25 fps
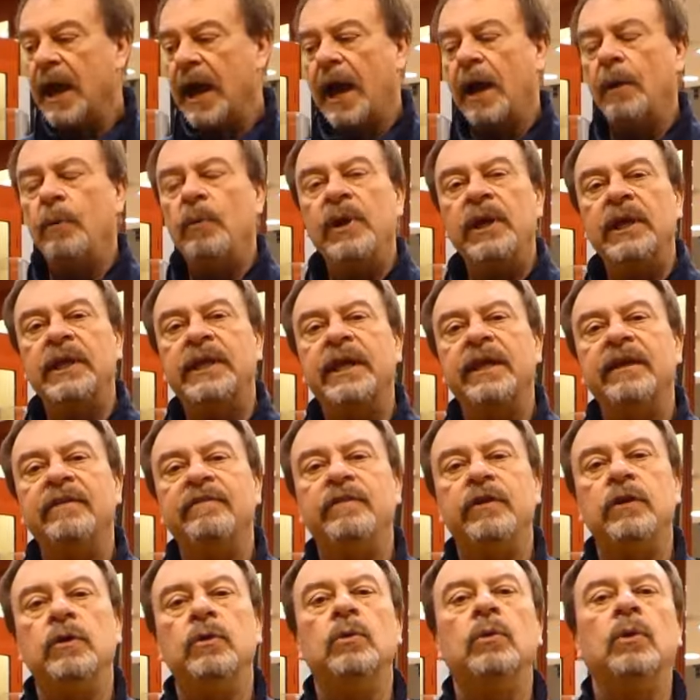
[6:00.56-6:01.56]
I will
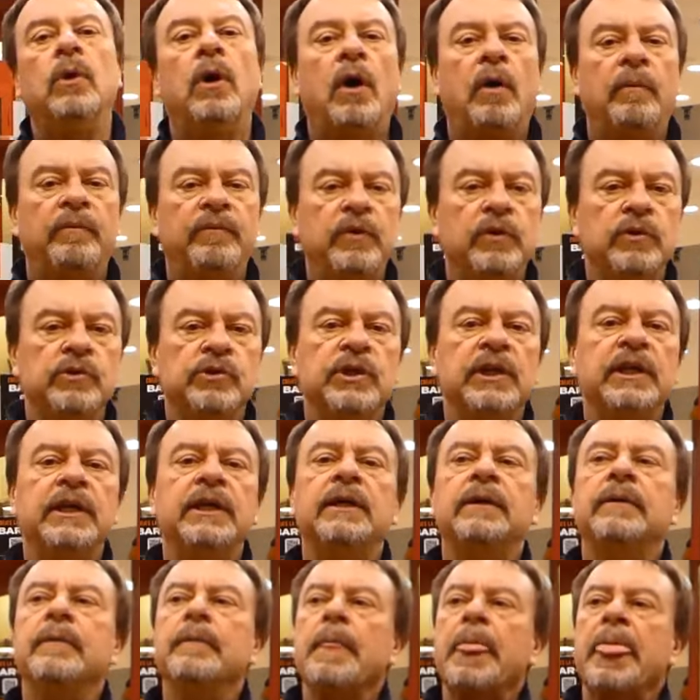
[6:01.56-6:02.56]
give you,
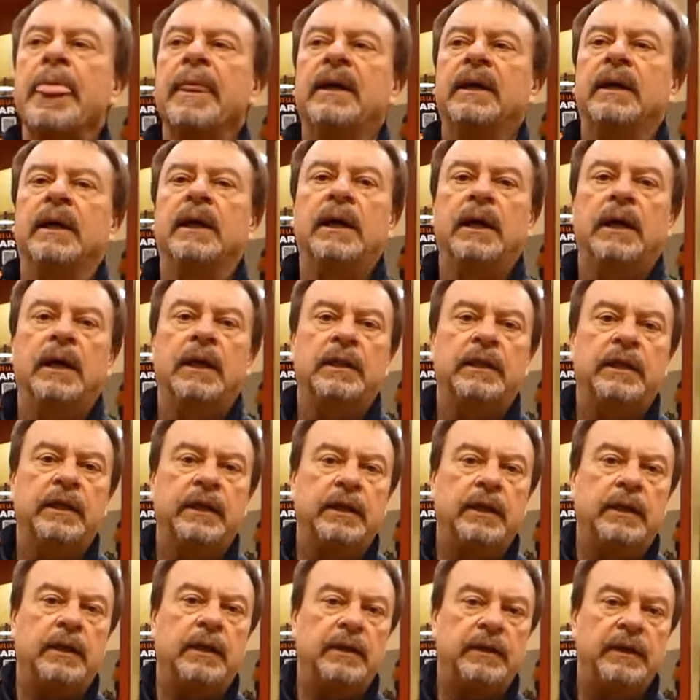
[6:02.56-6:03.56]
obviously, uh,
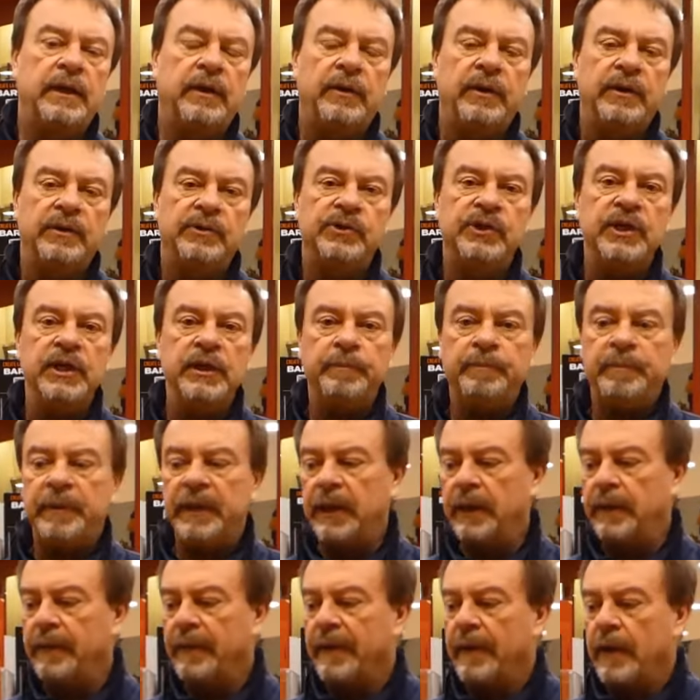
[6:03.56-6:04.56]
the, the
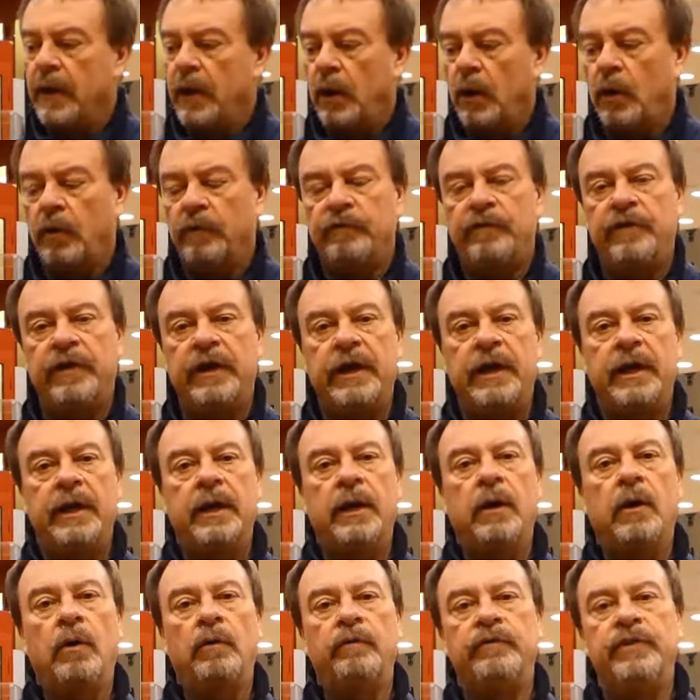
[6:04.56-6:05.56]
recipe of, uh,
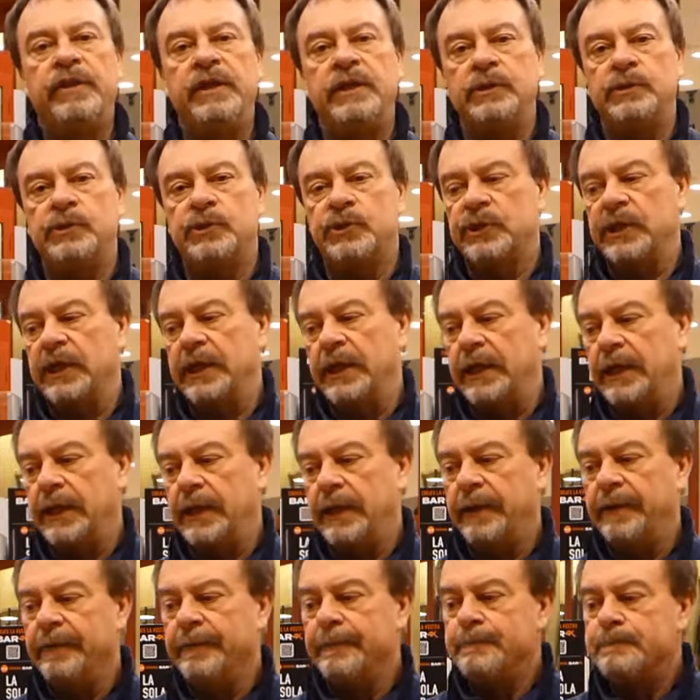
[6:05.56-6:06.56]
of this,
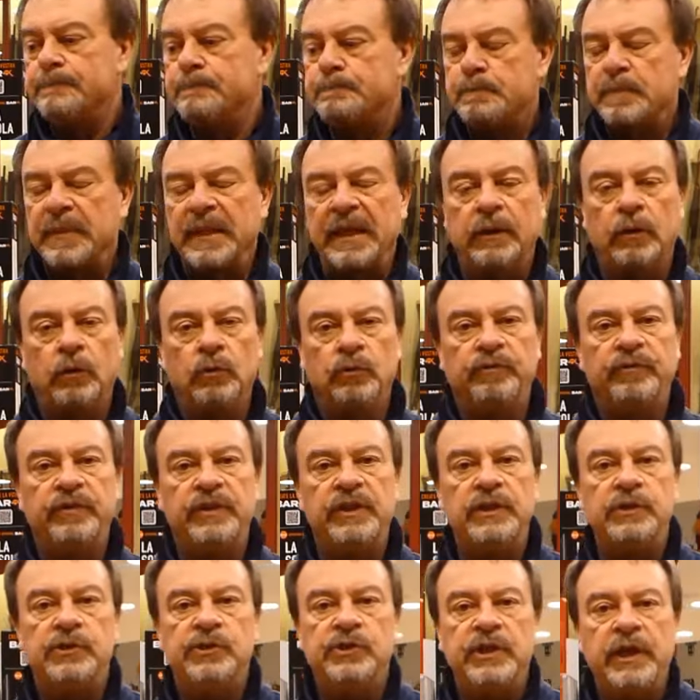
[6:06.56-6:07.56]
uh, of
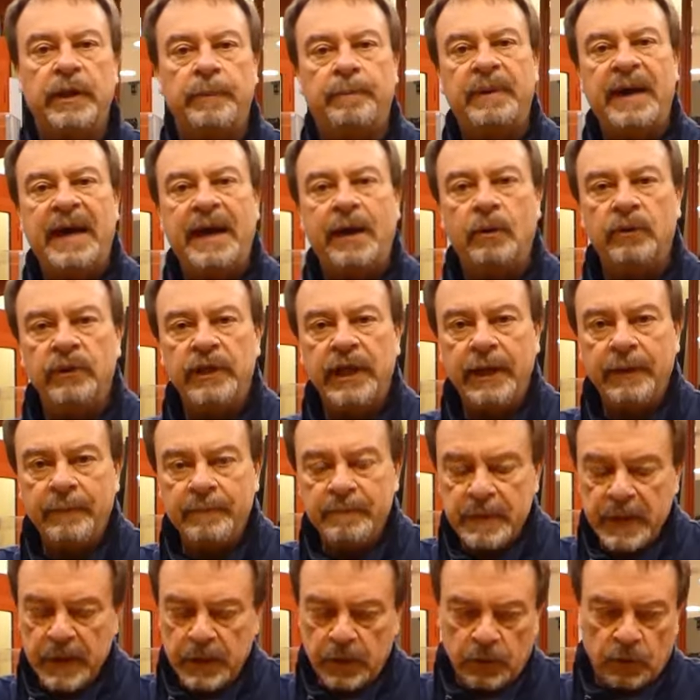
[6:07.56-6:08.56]
this powder,
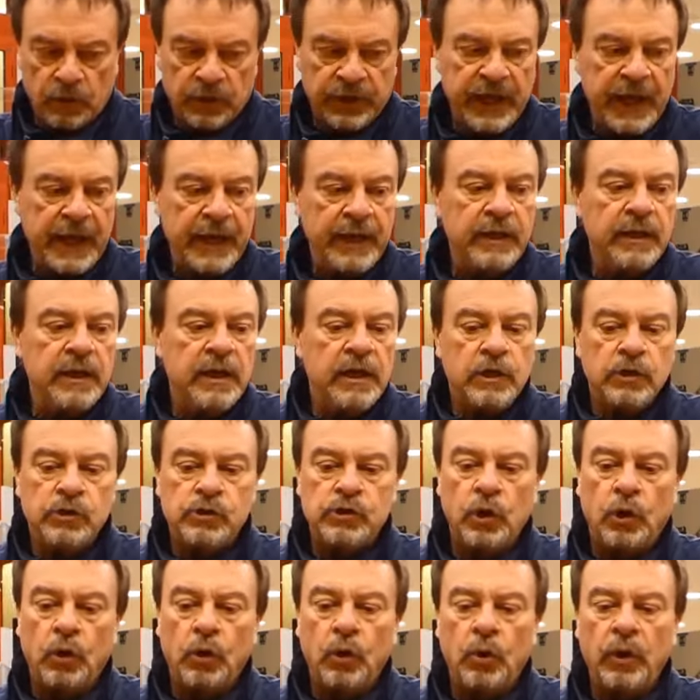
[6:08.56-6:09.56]
okay?
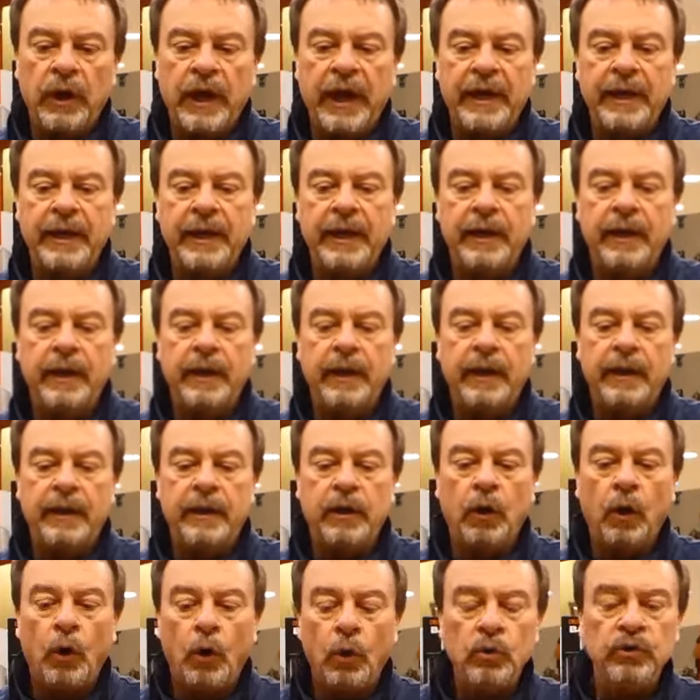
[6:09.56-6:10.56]
So, and,
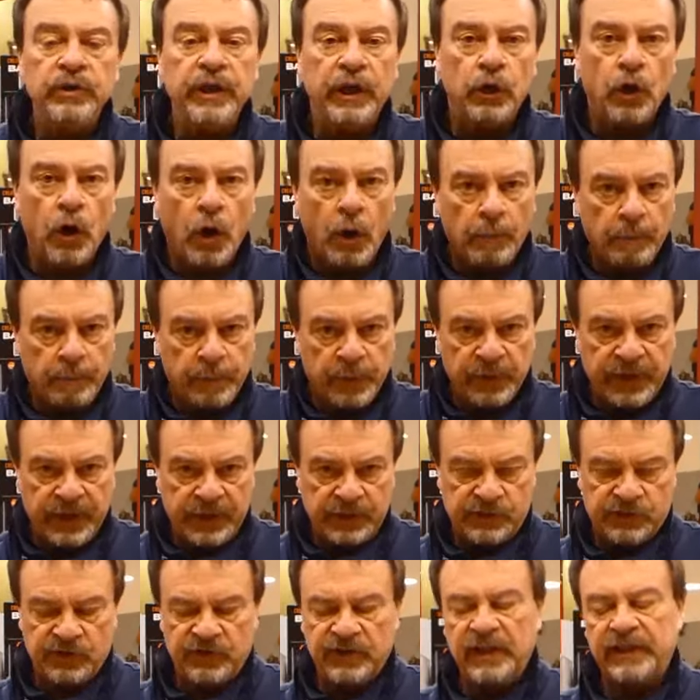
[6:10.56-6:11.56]
and all the
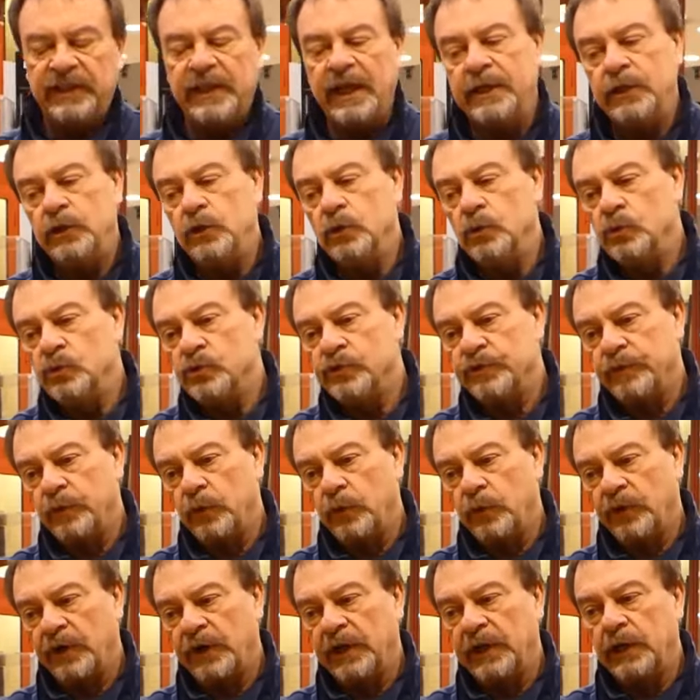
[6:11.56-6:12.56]
components that I use
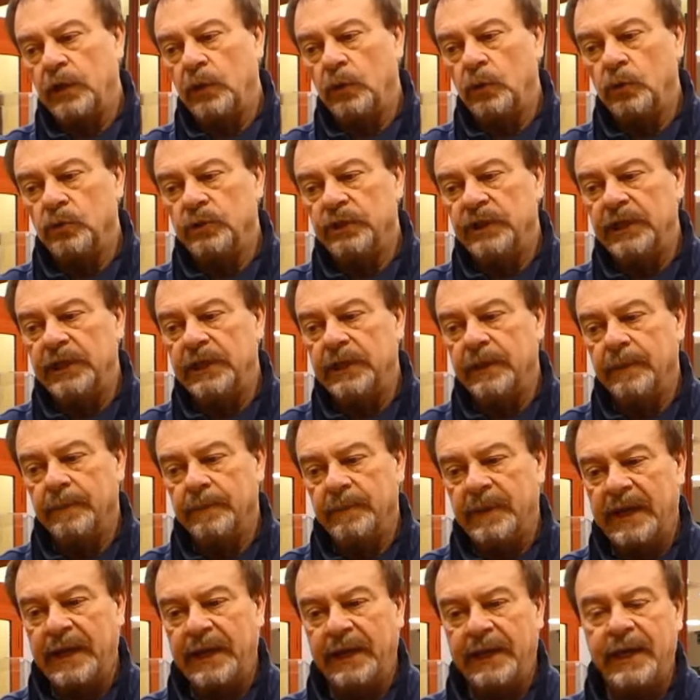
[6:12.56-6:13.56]
for reloading
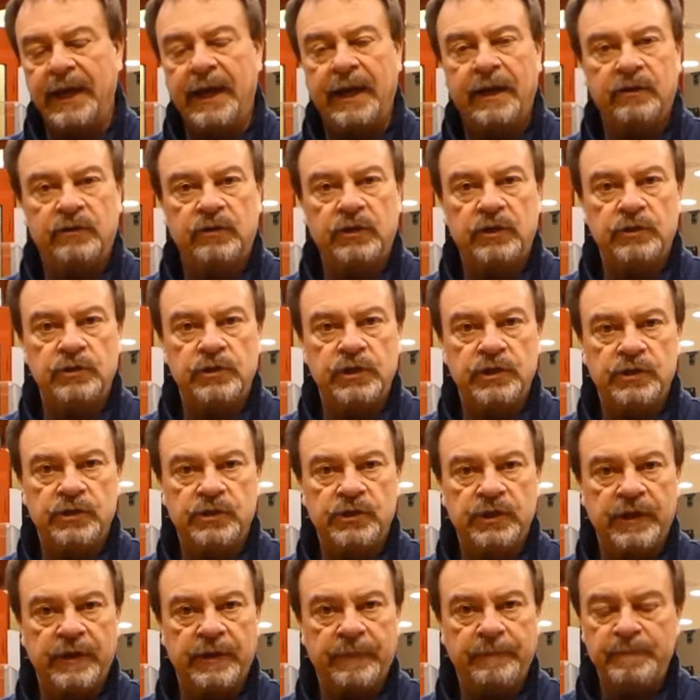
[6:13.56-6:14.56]
my
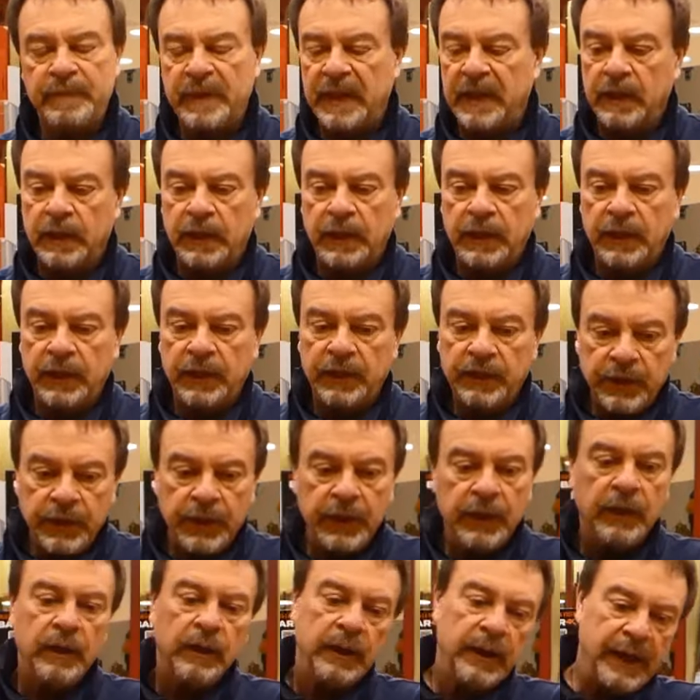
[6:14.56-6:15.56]
cartridges uh,
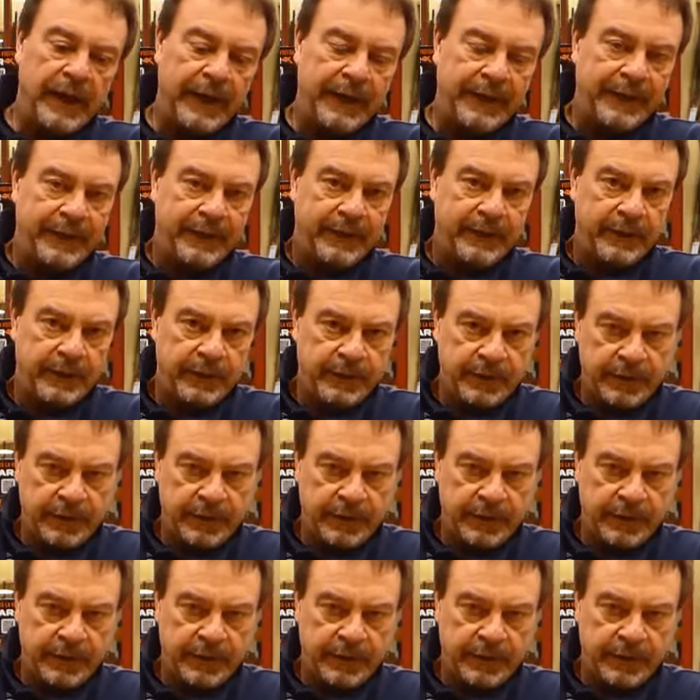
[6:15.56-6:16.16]
here and uh,